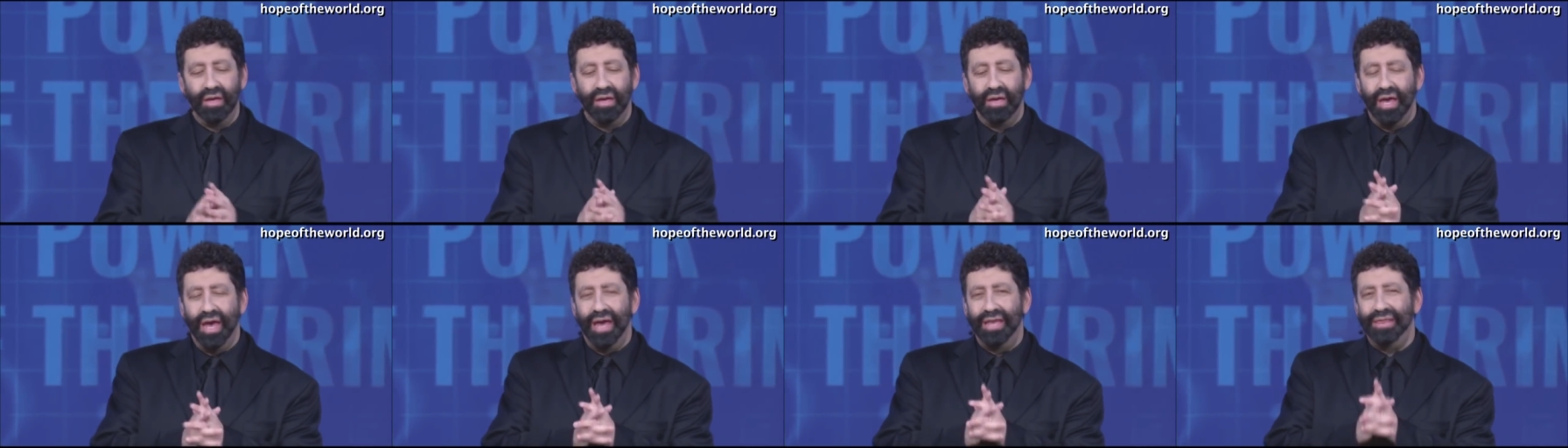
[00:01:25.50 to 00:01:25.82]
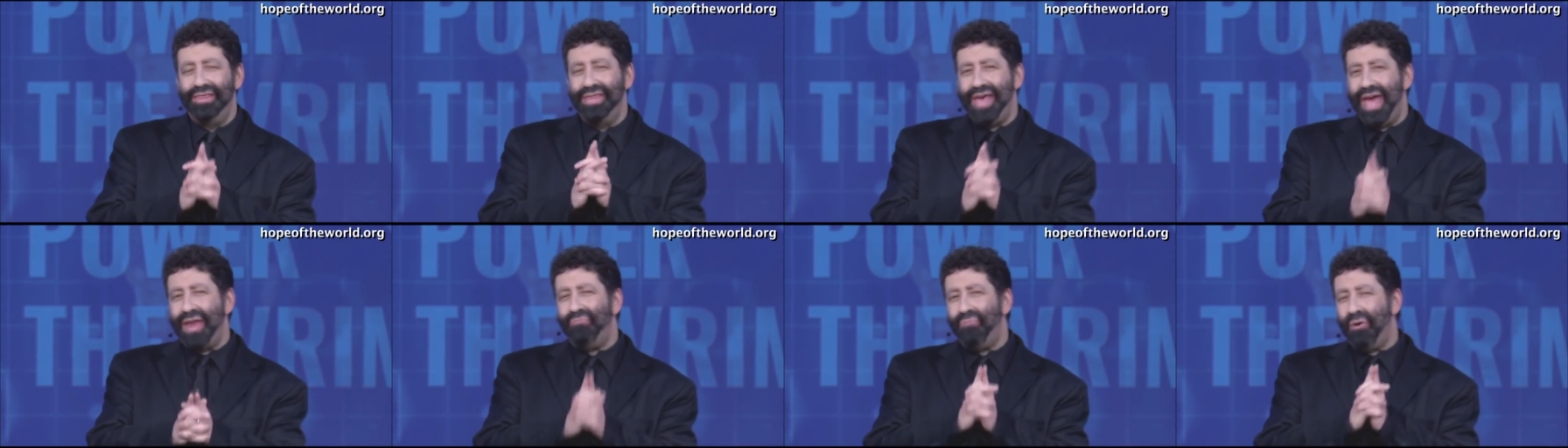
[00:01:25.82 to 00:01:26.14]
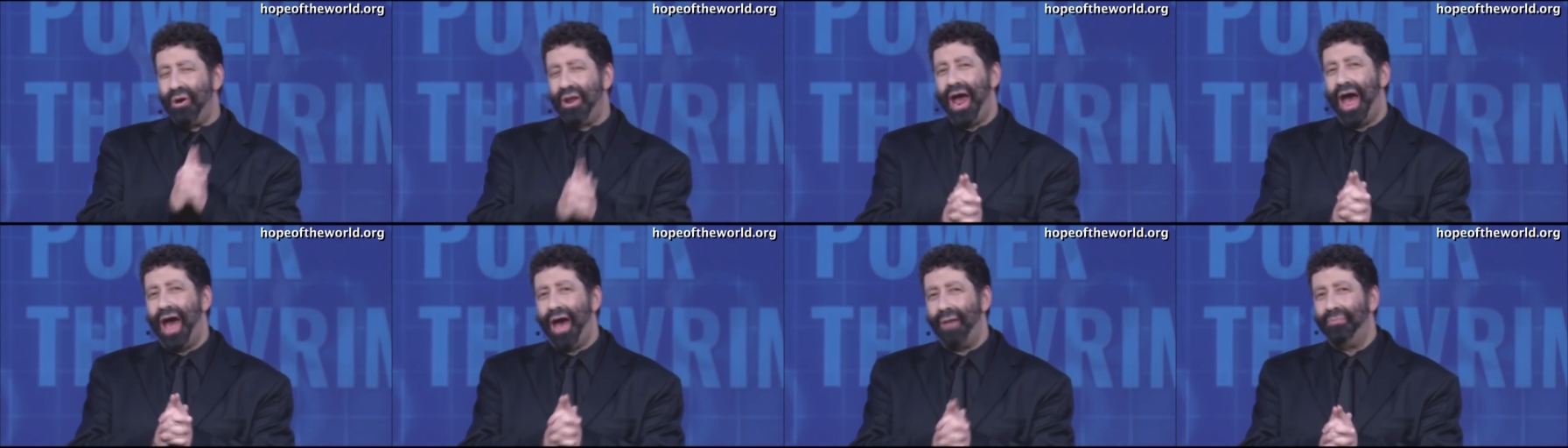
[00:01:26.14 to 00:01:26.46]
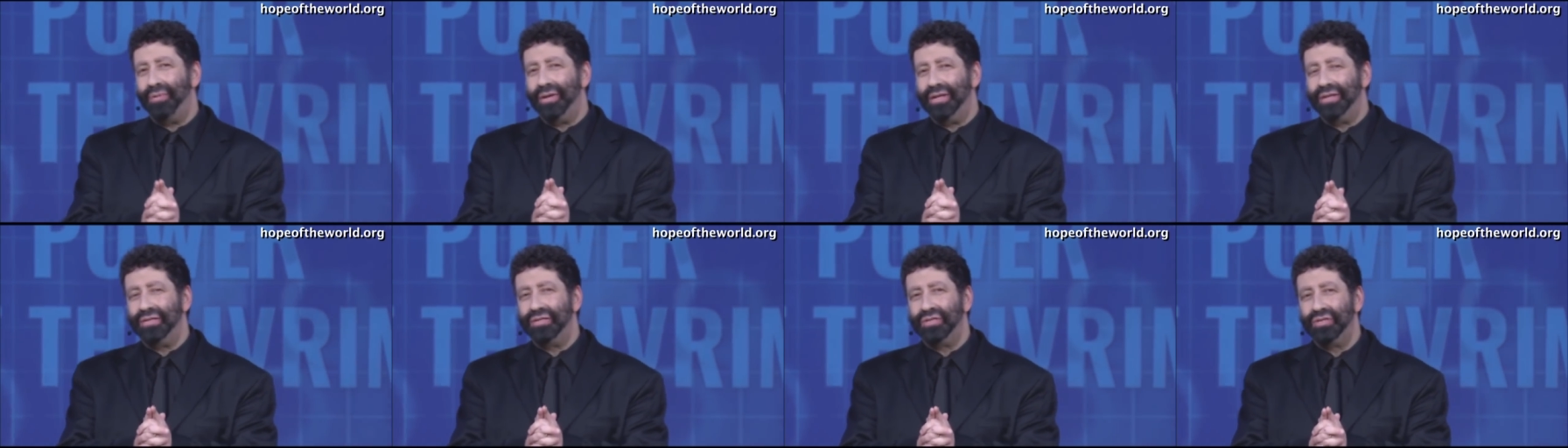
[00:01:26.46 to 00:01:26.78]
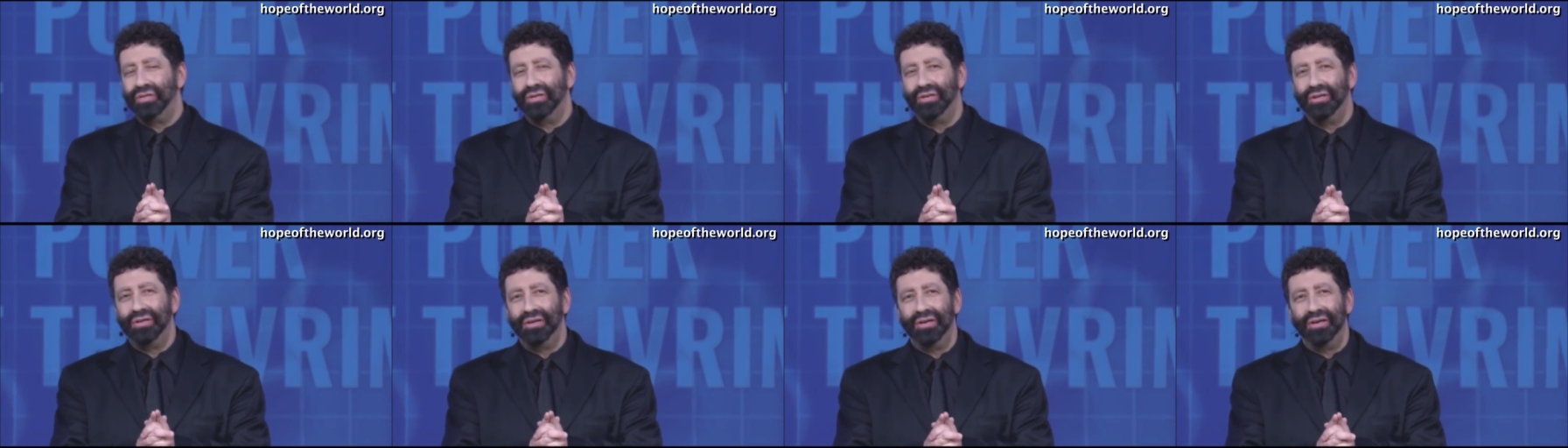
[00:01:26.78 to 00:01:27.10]
And then what happens?
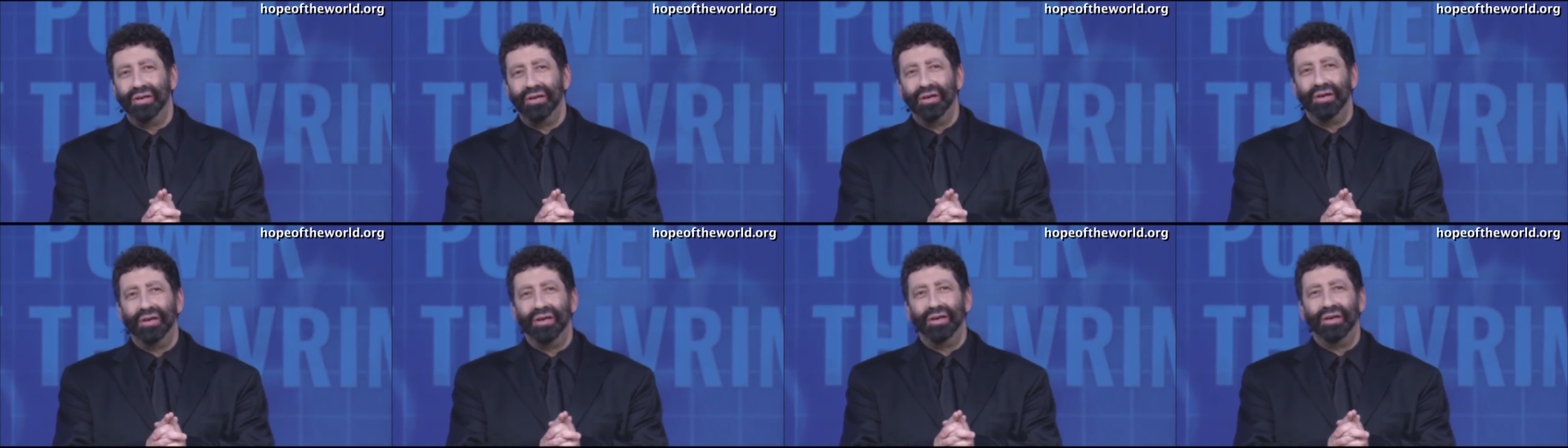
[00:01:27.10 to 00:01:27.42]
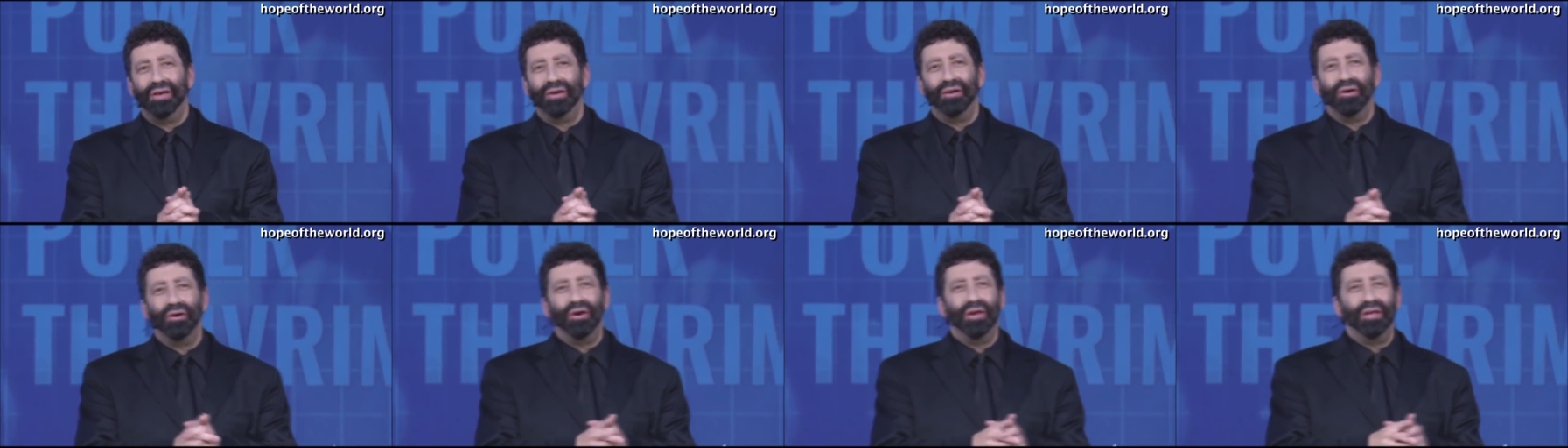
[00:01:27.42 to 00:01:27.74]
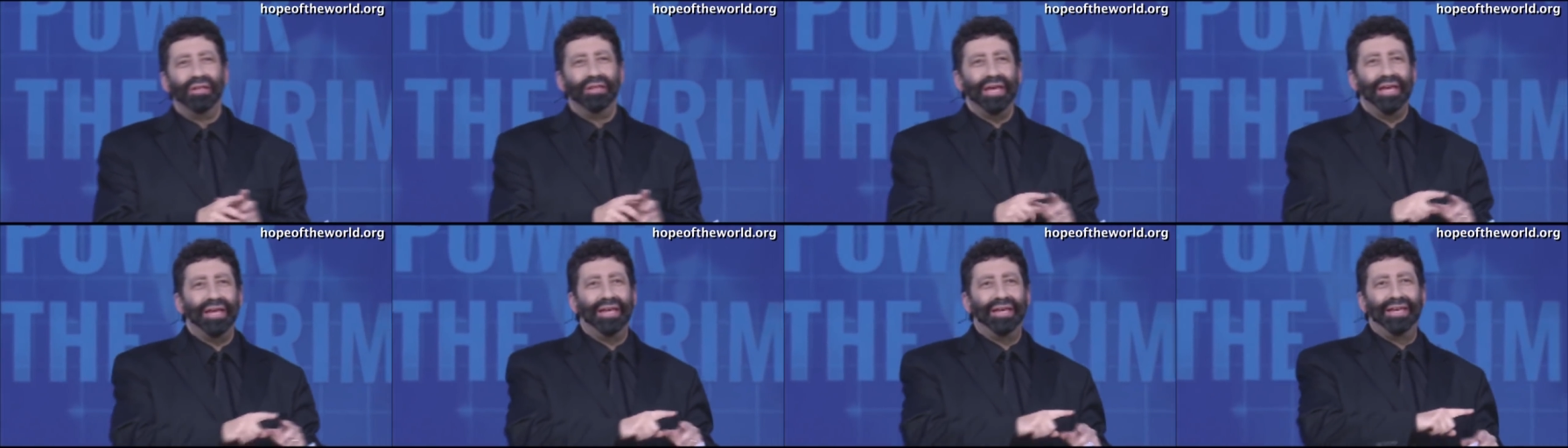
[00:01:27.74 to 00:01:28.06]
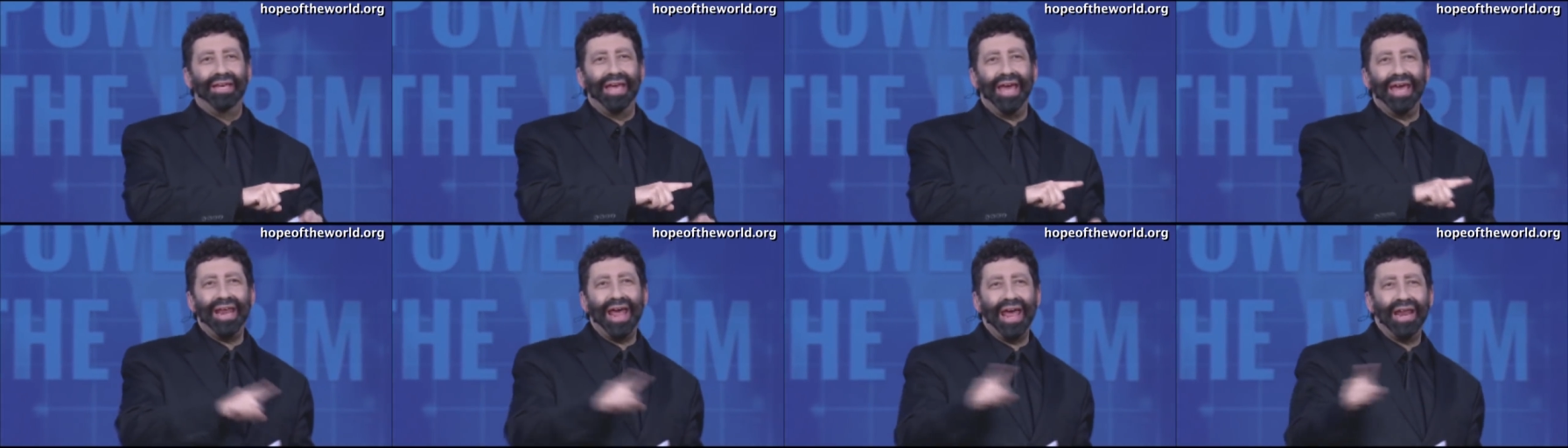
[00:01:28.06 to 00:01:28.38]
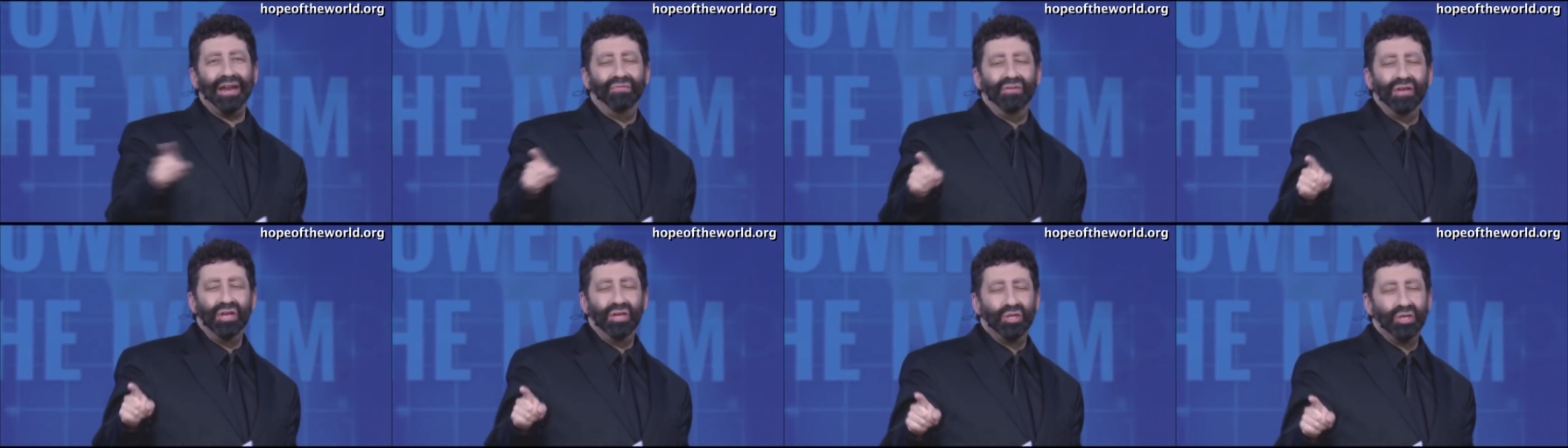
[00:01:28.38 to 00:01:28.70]
They get out
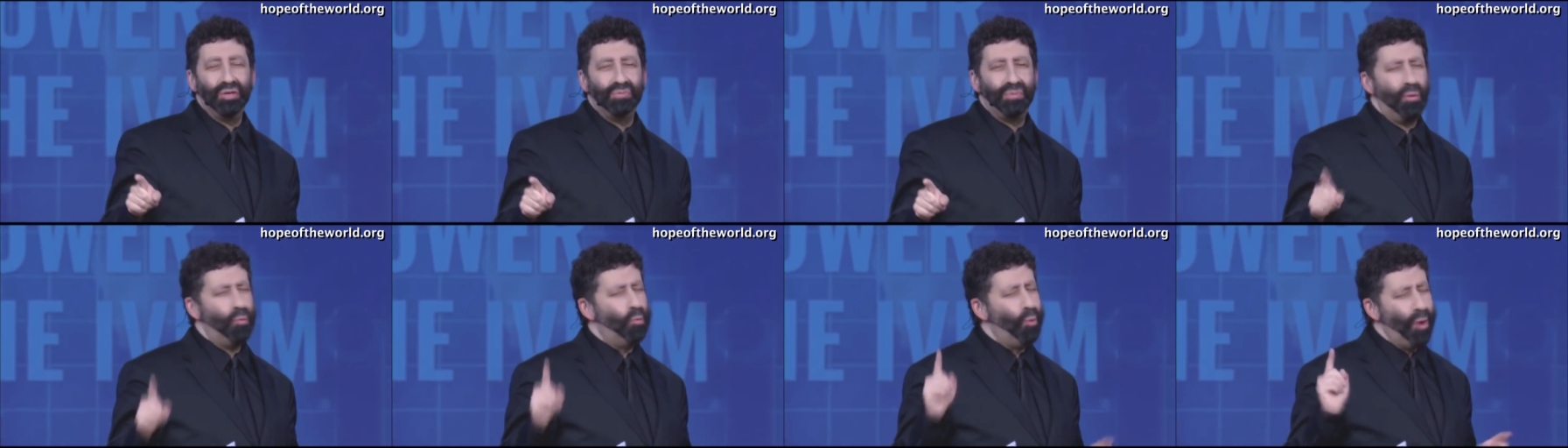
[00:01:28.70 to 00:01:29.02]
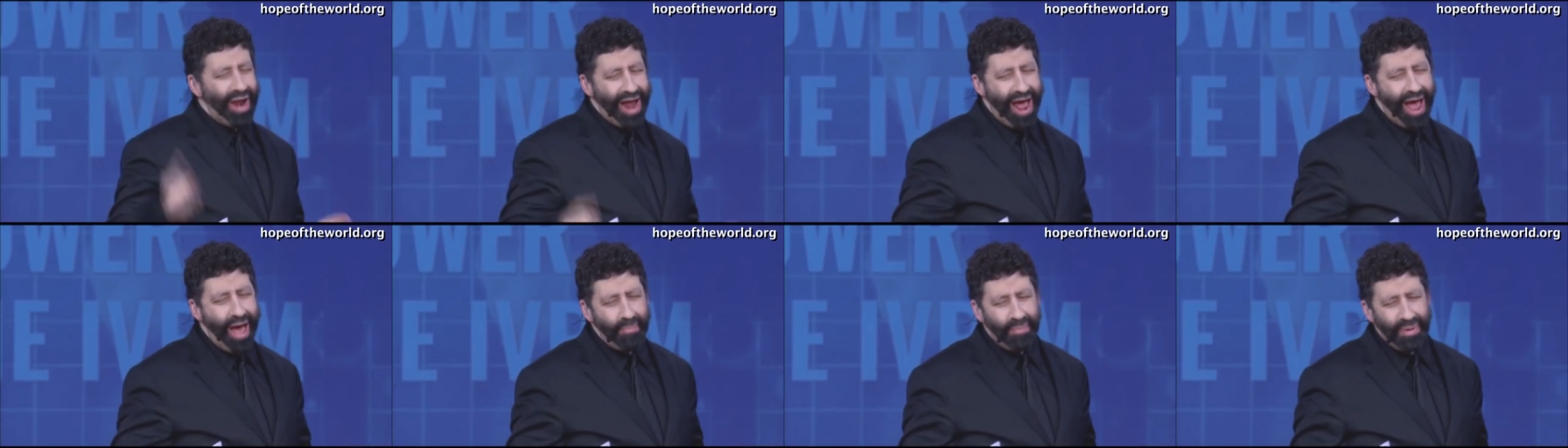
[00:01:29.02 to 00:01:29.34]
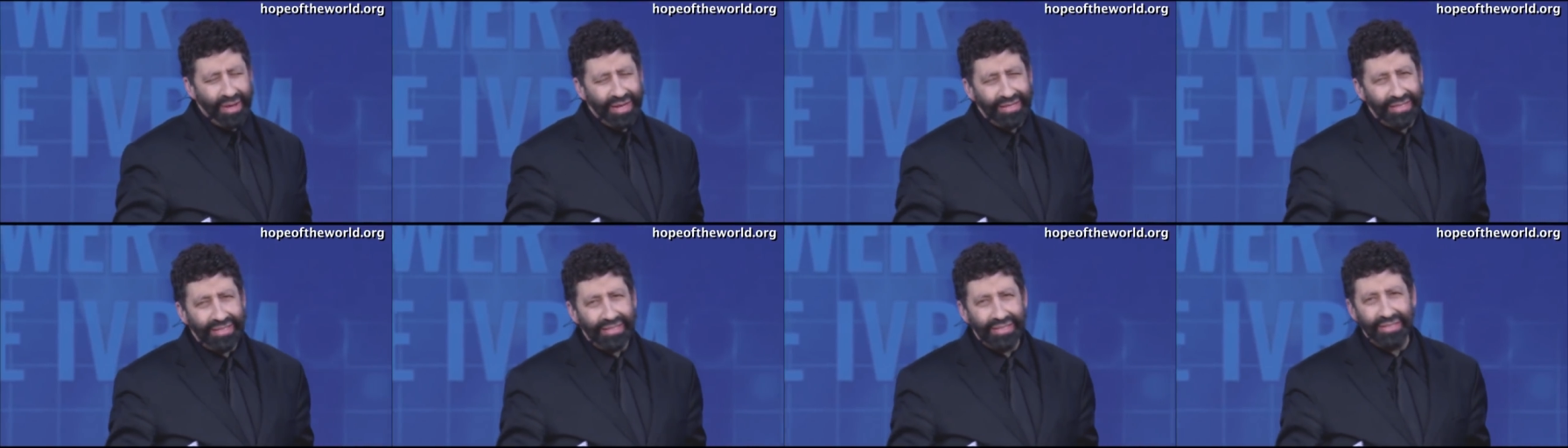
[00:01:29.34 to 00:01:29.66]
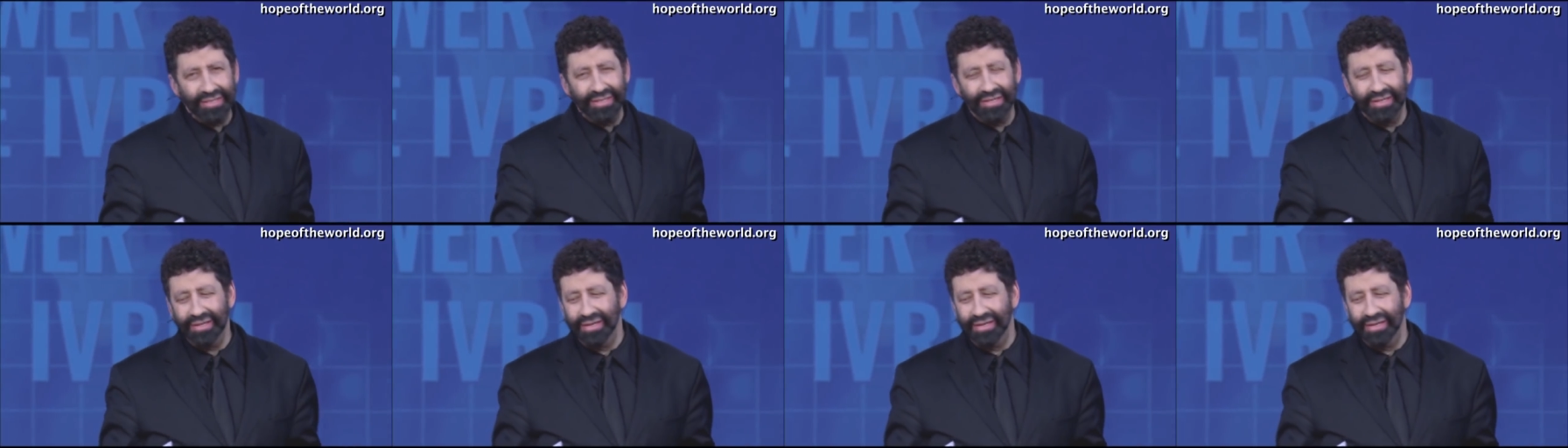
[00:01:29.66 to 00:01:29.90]
of Egypt, and what happens?